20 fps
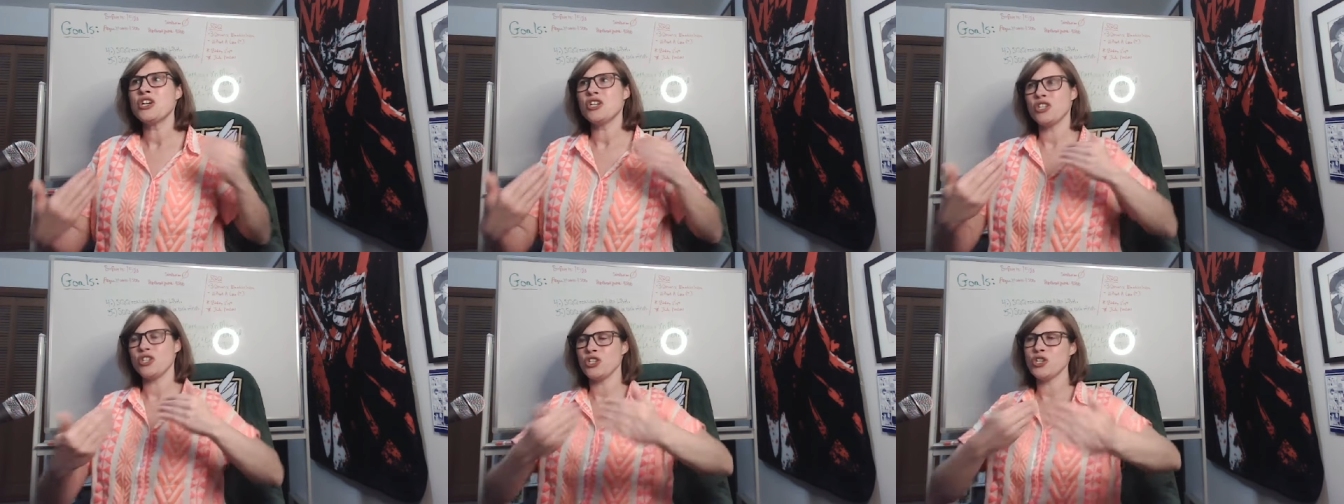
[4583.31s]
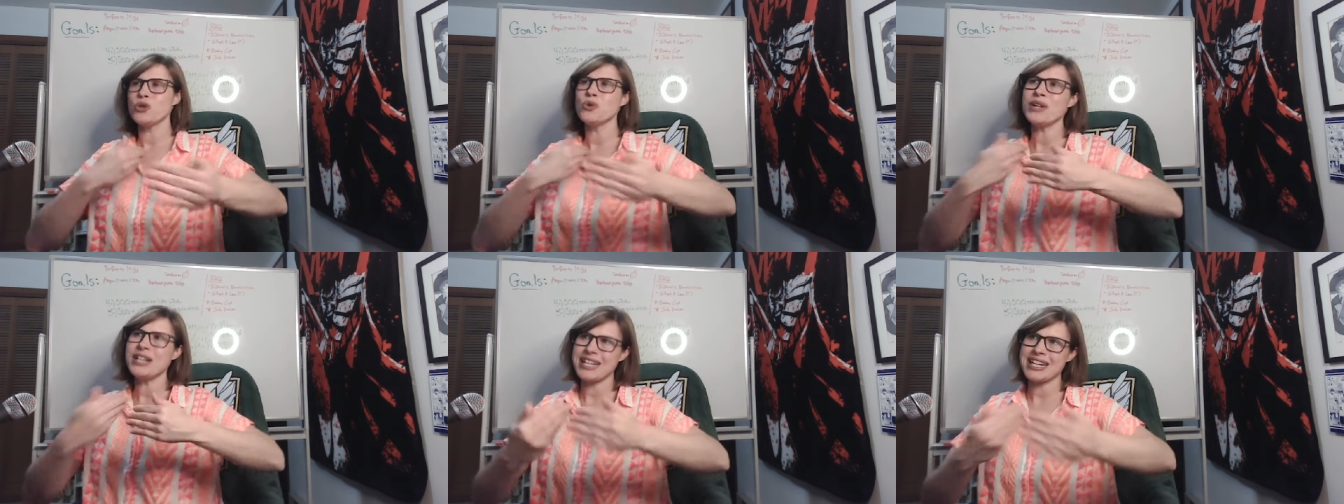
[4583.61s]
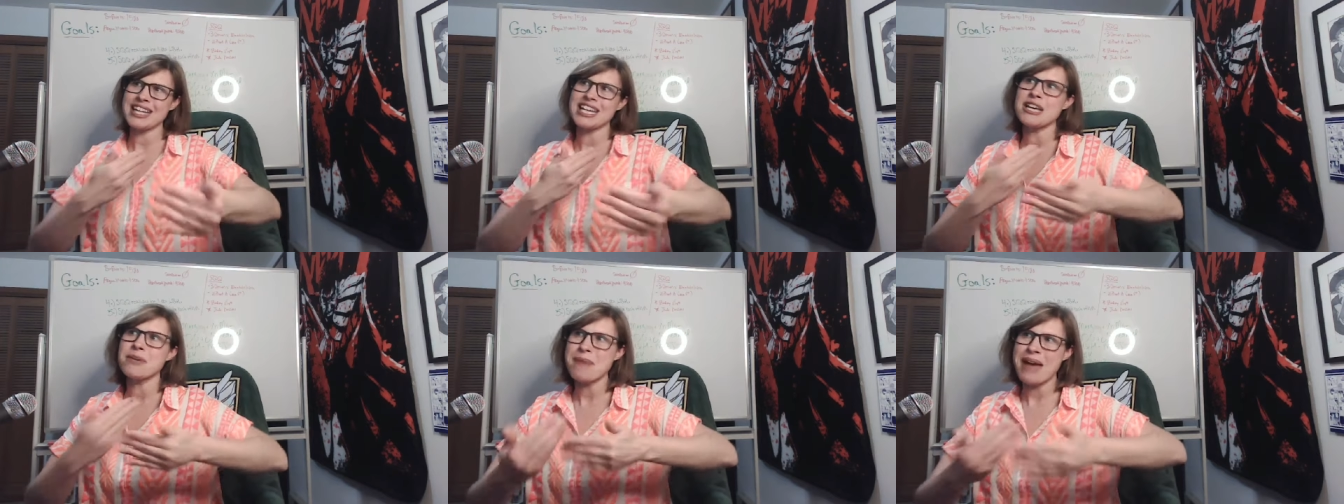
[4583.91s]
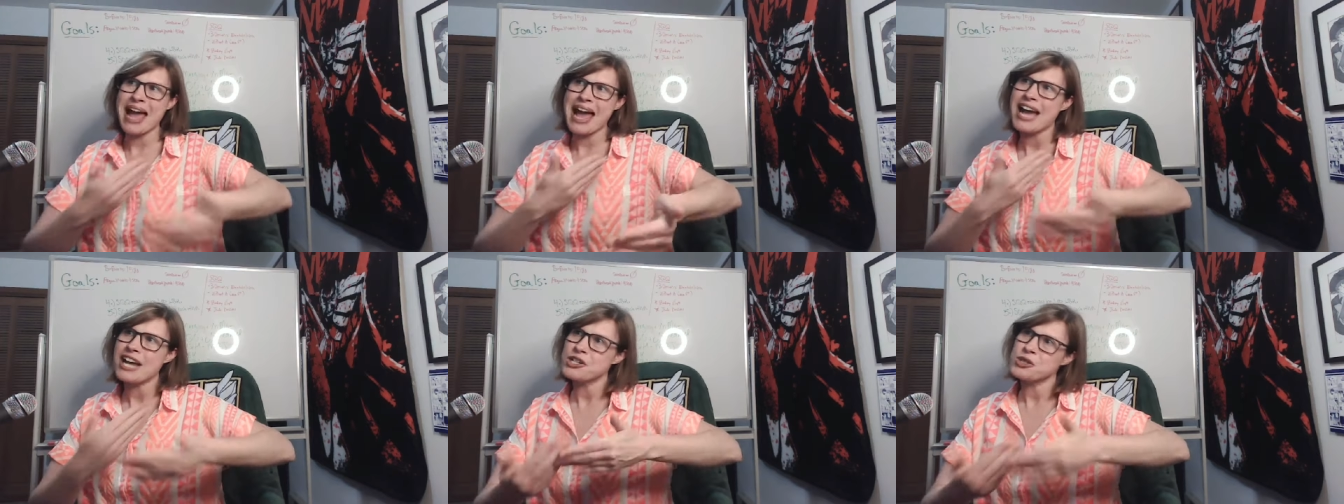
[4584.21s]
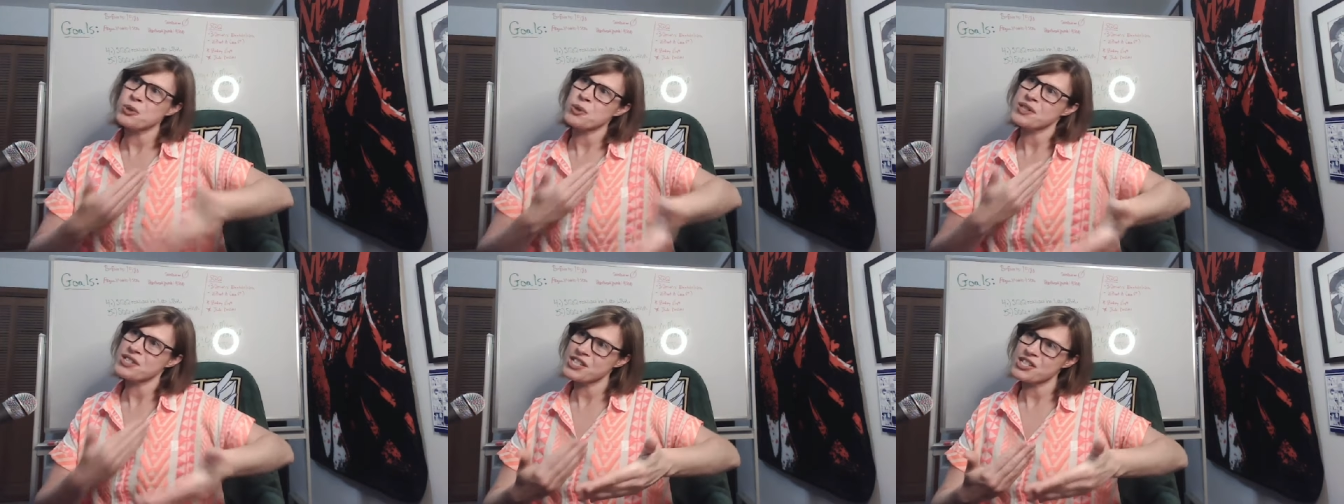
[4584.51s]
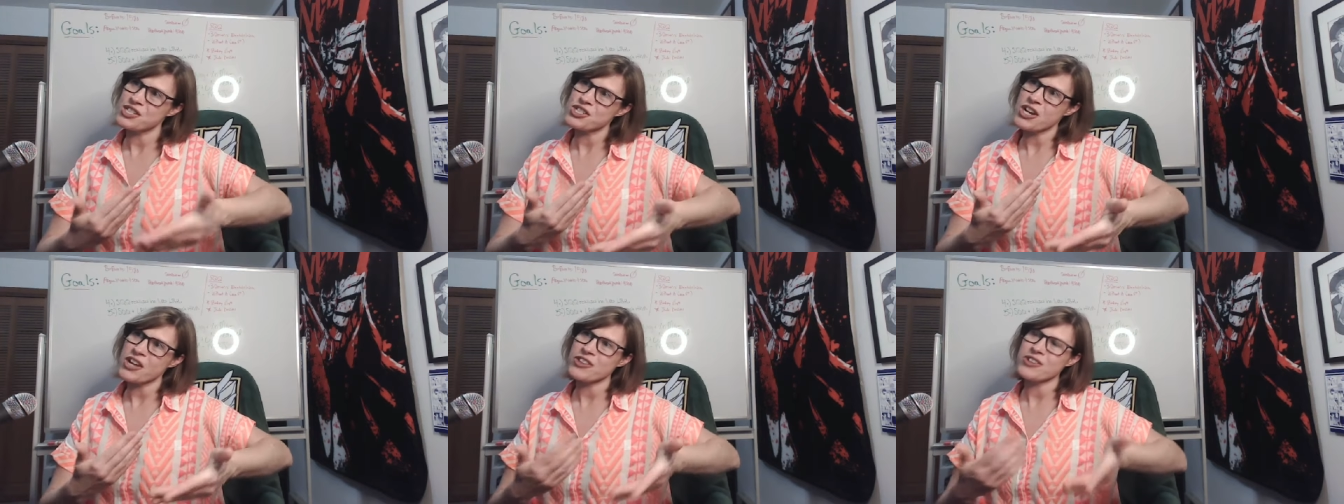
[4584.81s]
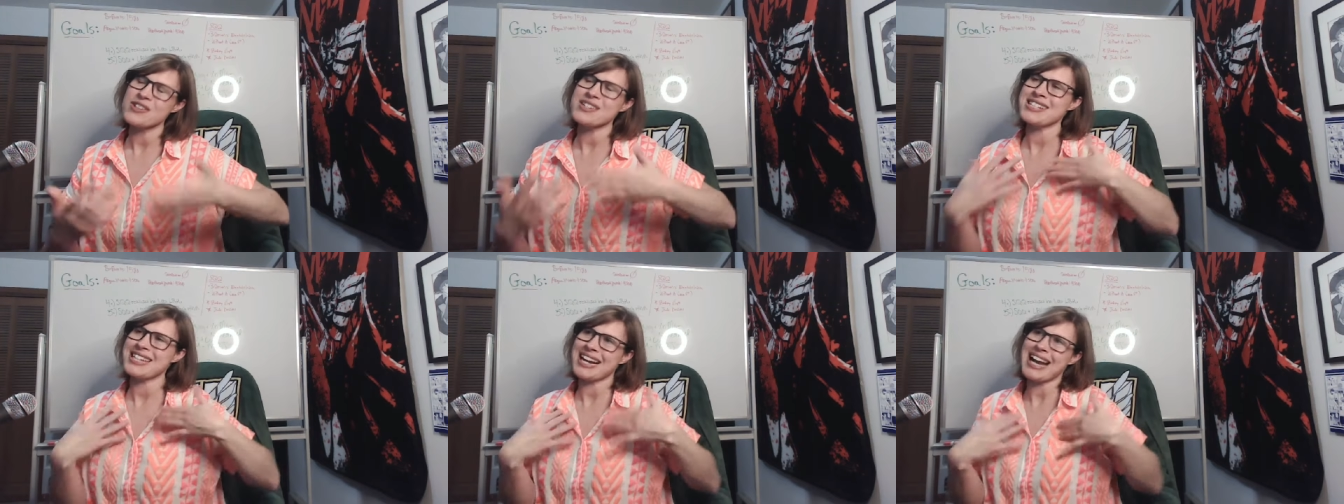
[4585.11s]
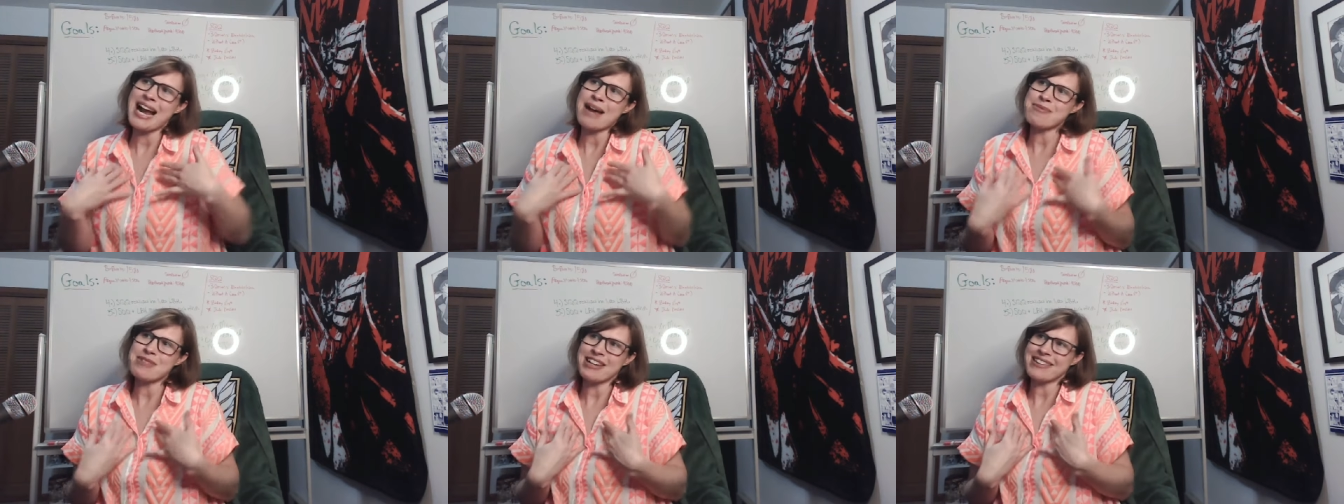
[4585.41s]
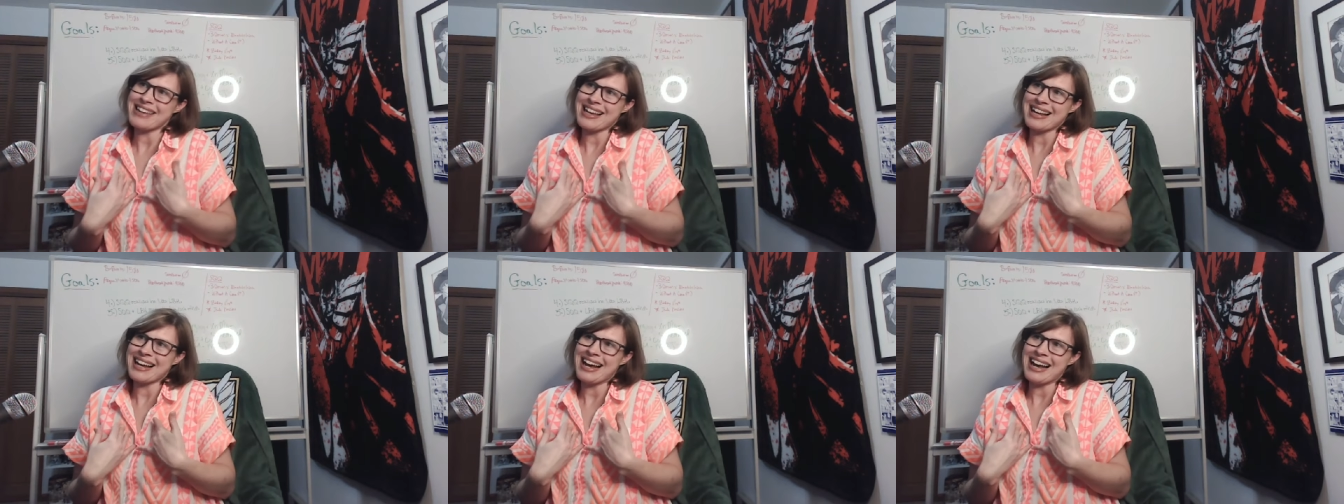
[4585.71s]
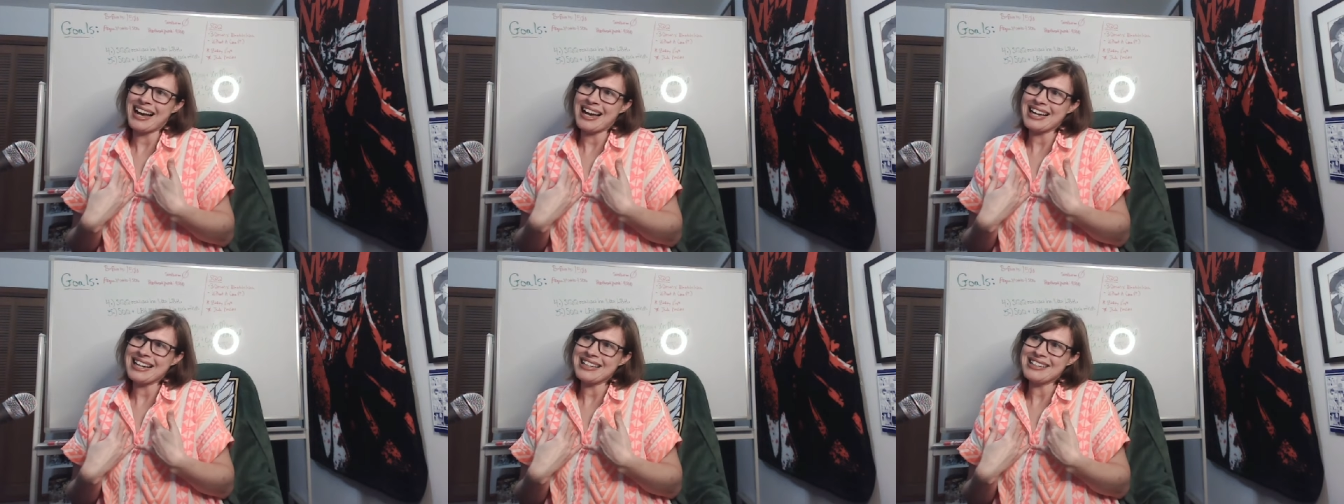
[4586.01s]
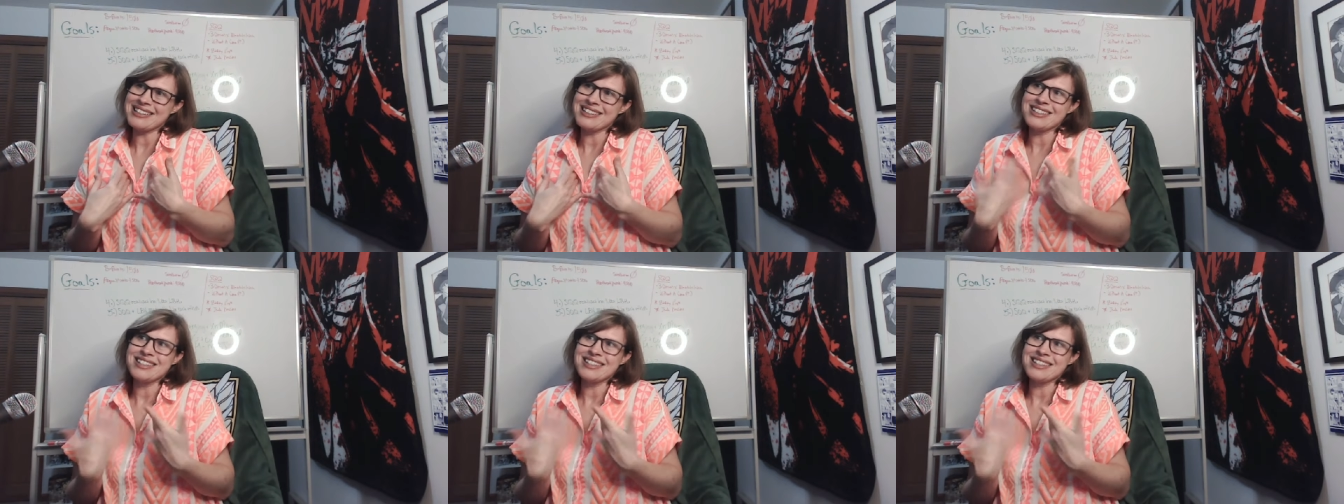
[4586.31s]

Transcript: you and him had towards each other, he's like, I'm not that guy.